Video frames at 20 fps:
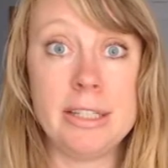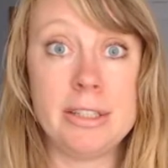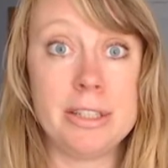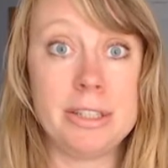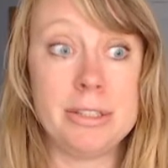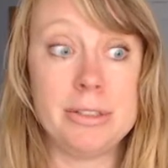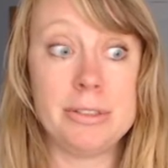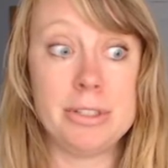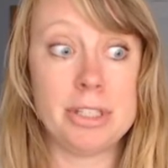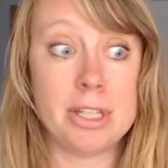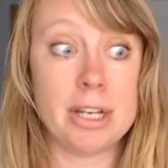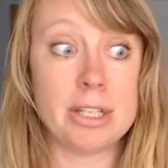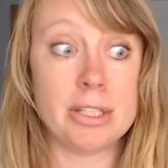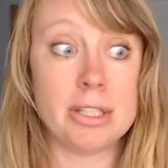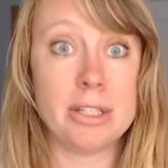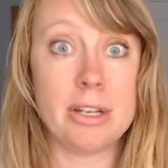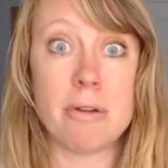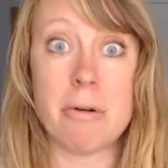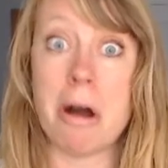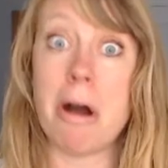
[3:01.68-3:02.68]
to
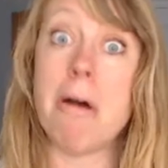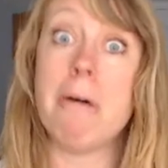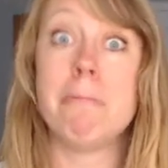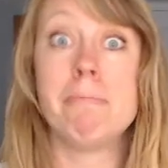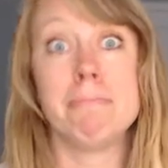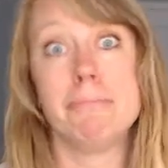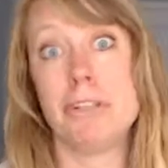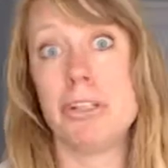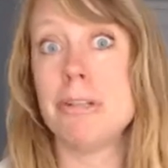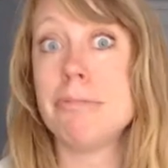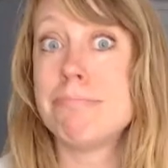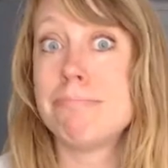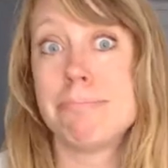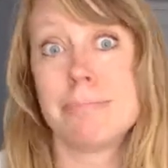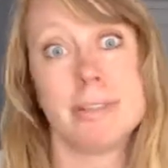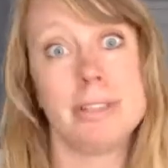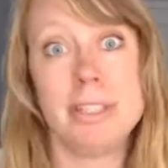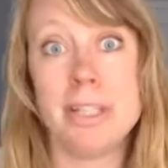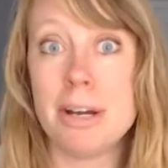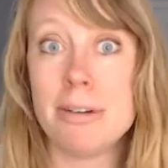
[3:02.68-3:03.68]
just, just,
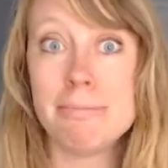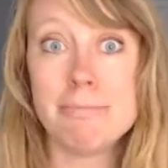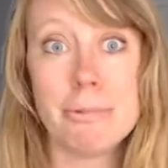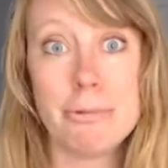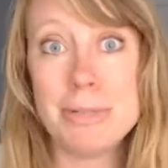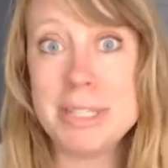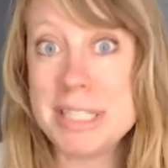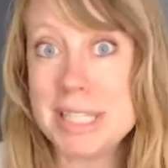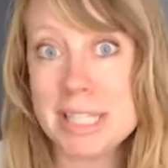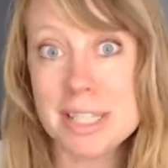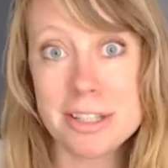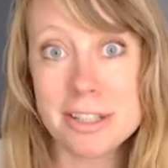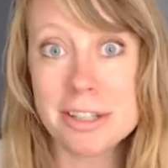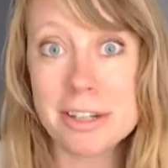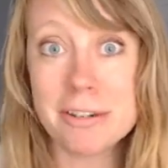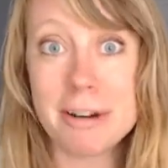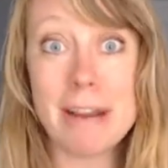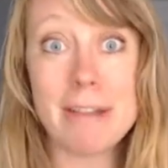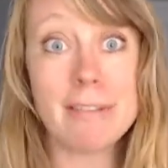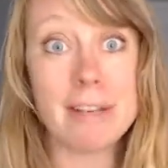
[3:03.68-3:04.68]
resist your
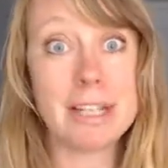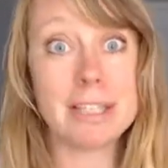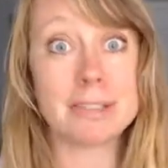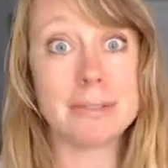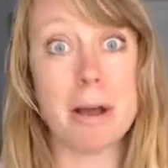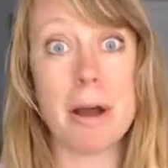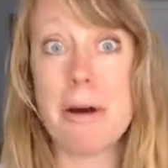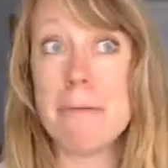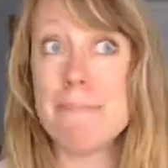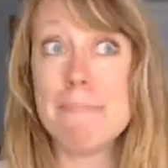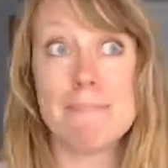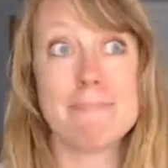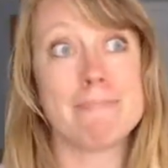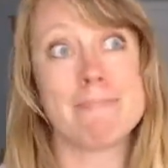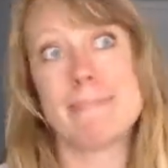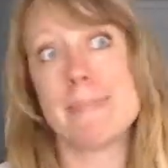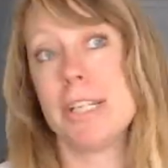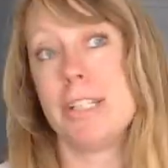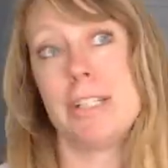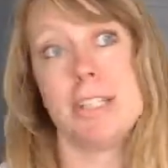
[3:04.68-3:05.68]
cravings.
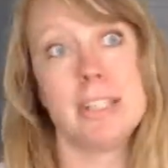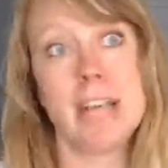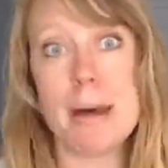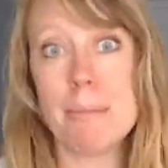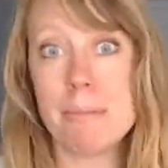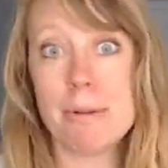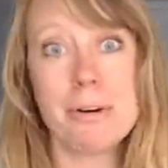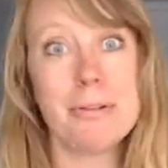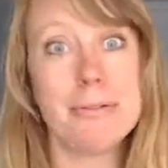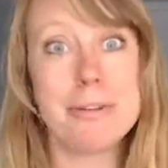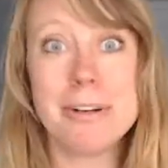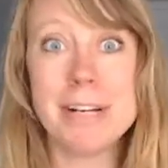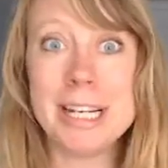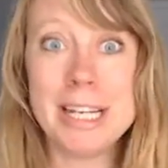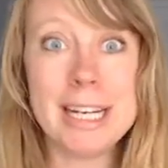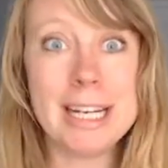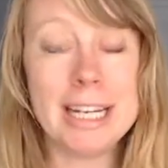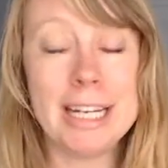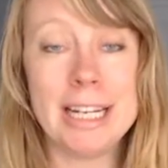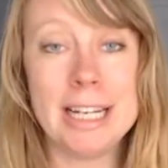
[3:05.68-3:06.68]
Stop
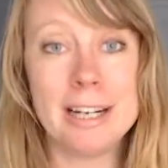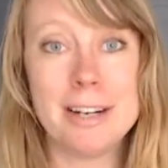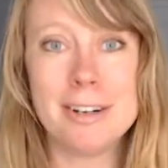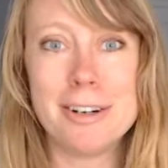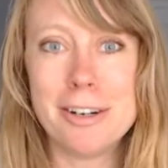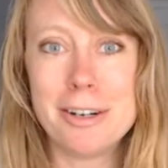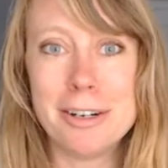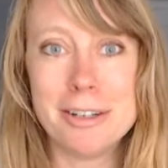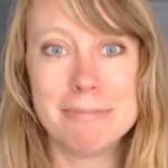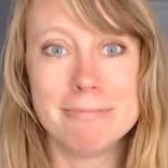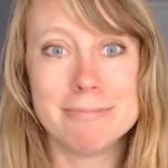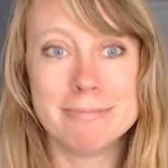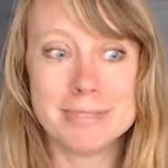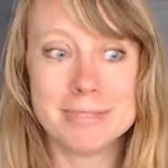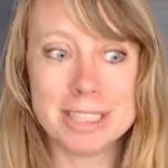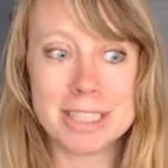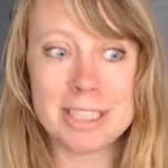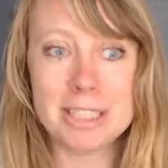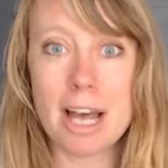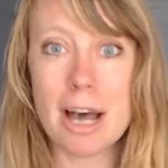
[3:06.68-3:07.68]
overeating, or
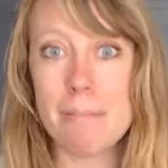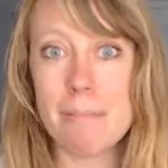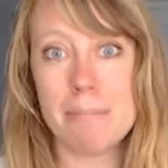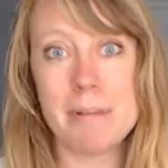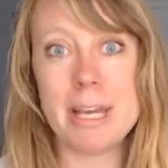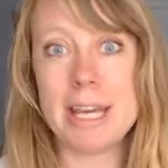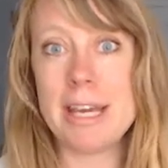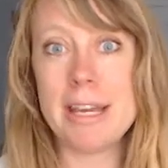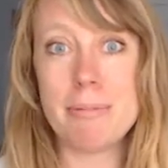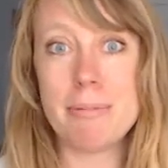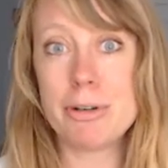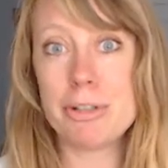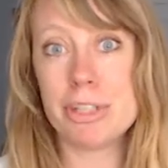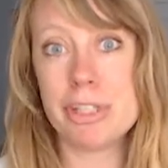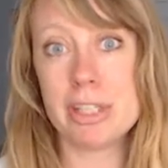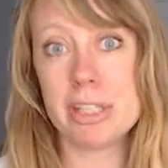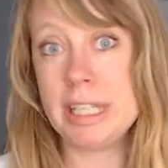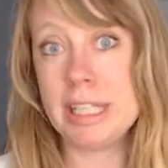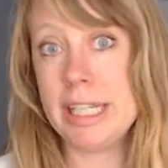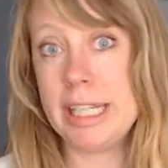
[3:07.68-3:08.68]
stop
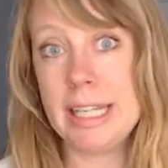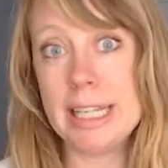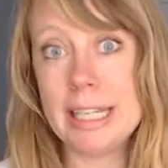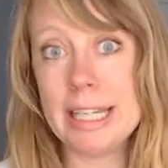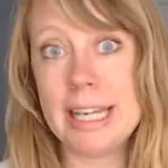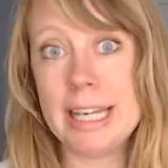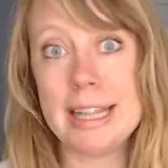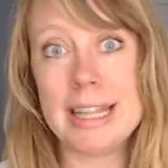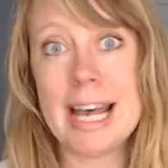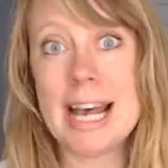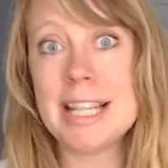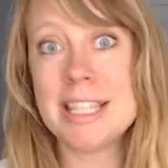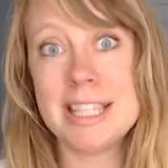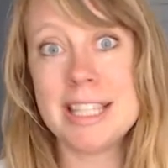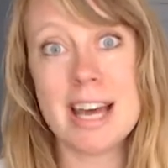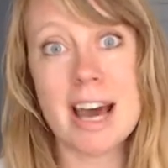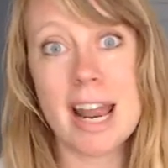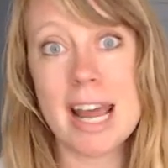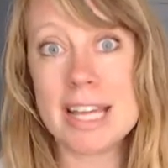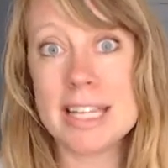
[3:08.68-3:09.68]
emotionally eating. That's
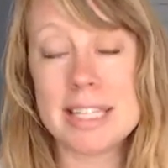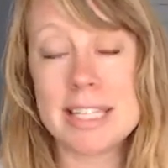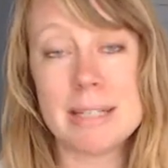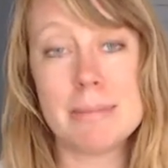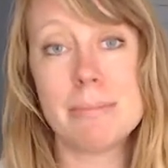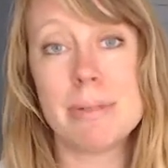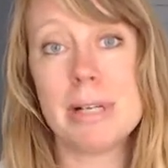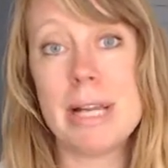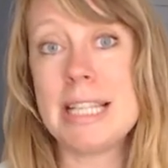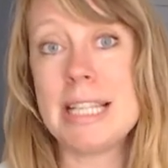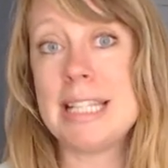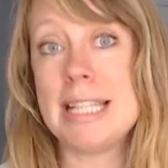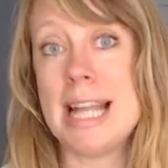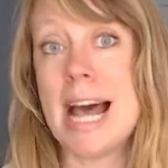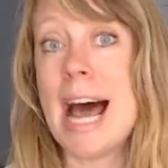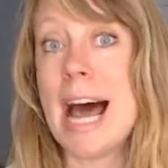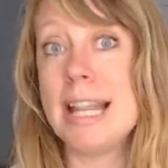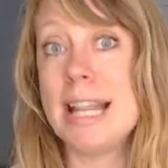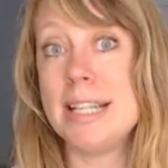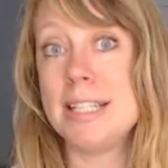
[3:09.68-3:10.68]
not as simple as
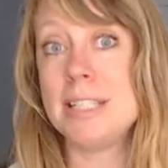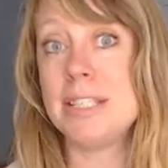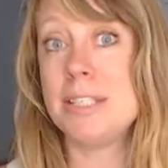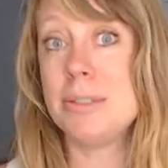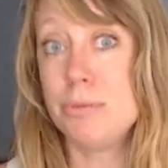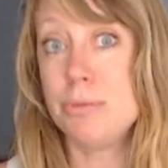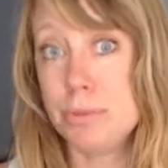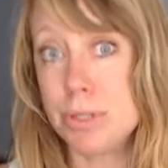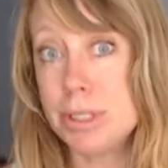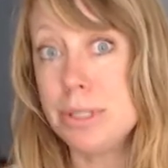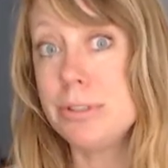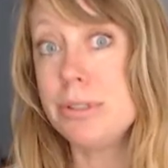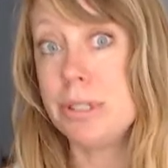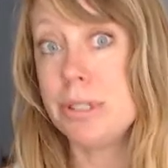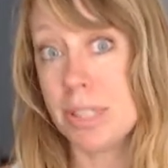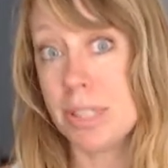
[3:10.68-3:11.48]
that. There's a root